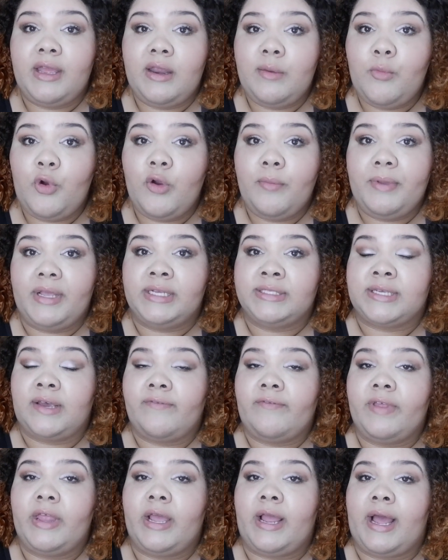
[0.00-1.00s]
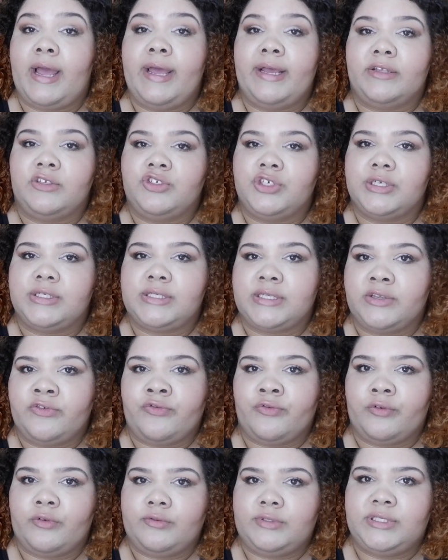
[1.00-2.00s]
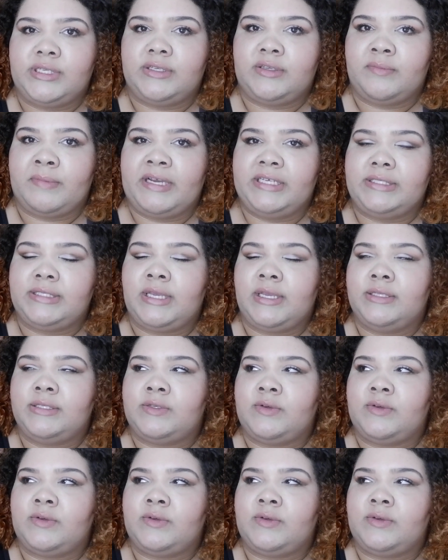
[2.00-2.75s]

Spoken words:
anymore because I feel like I had just introduced it to my skin,